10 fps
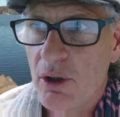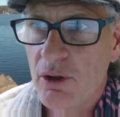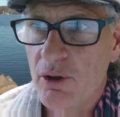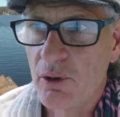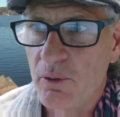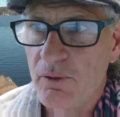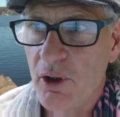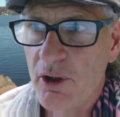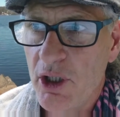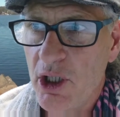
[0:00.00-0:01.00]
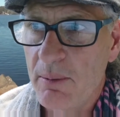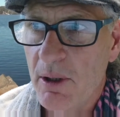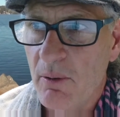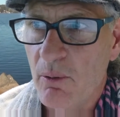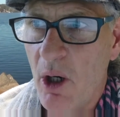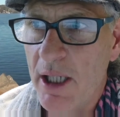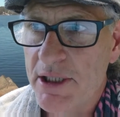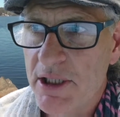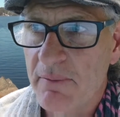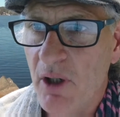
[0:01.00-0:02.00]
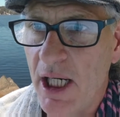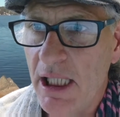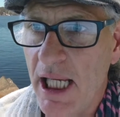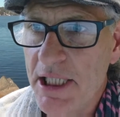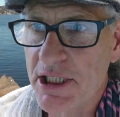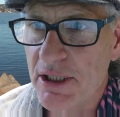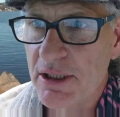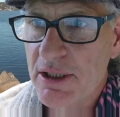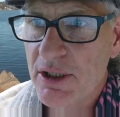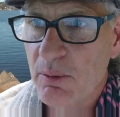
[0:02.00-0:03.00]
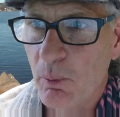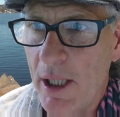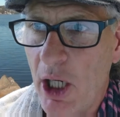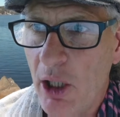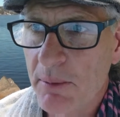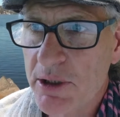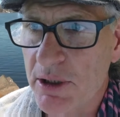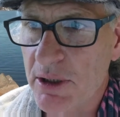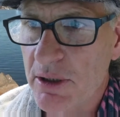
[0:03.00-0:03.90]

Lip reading: to further human rights violations when homeless,